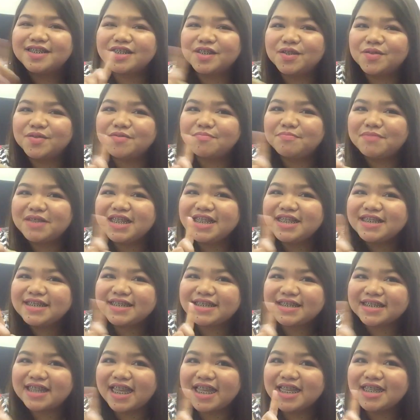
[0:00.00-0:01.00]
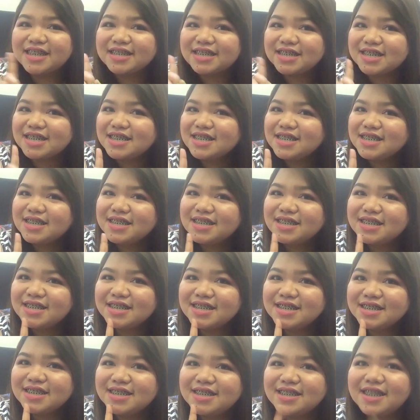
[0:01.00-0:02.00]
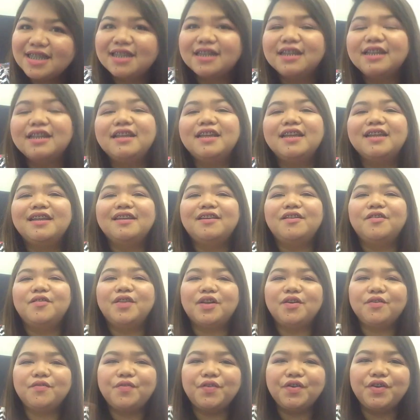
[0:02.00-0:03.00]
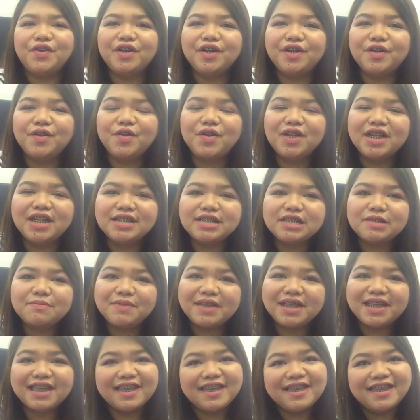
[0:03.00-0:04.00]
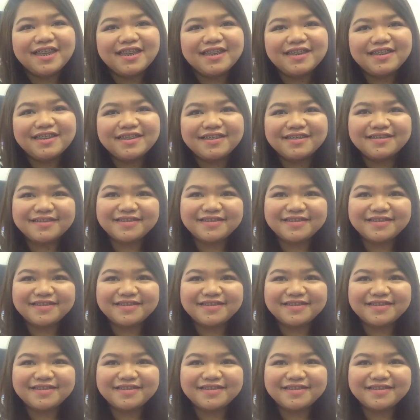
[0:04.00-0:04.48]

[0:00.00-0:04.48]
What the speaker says: So please stay tuned. Without further ado, let's begin.